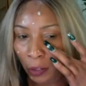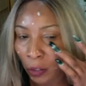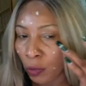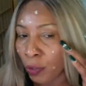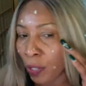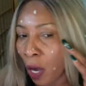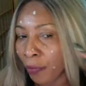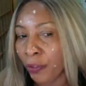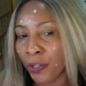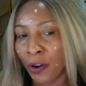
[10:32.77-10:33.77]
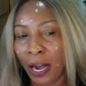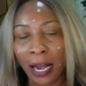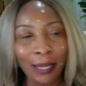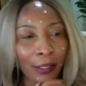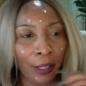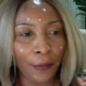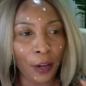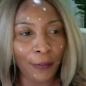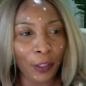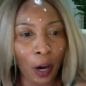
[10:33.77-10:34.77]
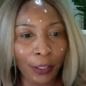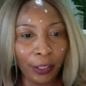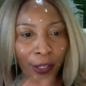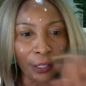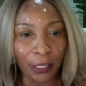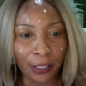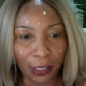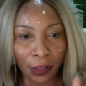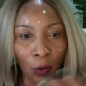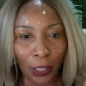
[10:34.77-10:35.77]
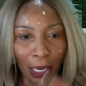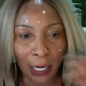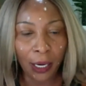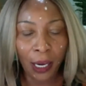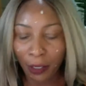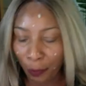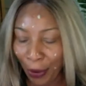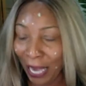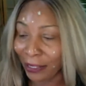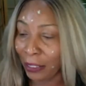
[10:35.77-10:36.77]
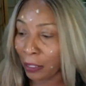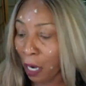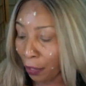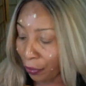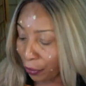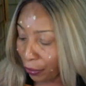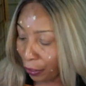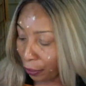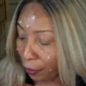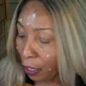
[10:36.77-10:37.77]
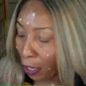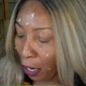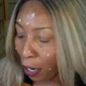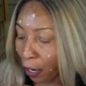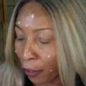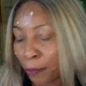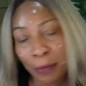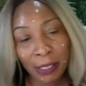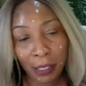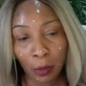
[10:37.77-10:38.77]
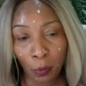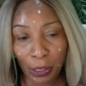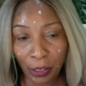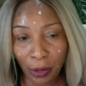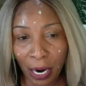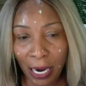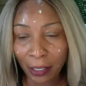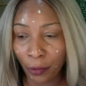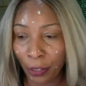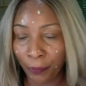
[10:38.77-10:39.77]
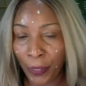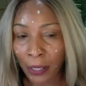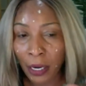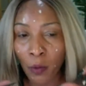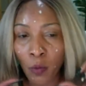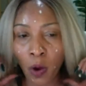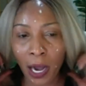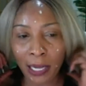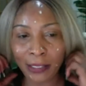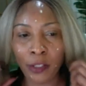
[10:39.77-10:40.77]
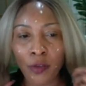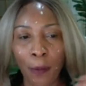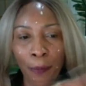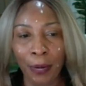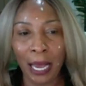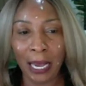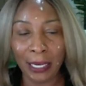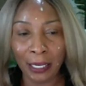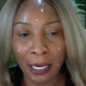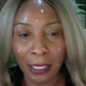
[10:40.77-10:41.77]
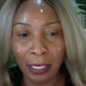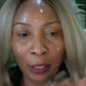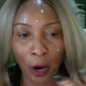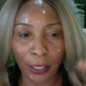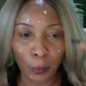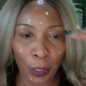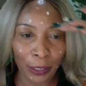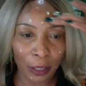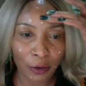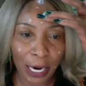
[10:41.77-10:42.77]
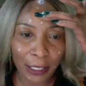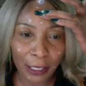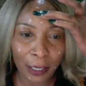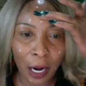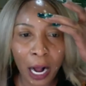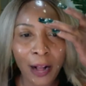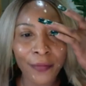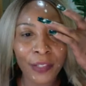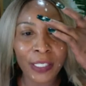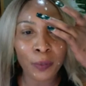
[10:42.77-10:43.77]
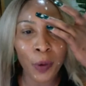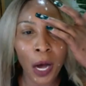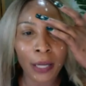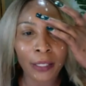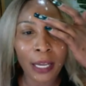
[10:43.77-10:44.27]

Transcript: to use under your eyes. So if you have dark circles, it's okay to pass it under there or mix it with your eye cream. Now, once you apply the dark spot corrector on the spot,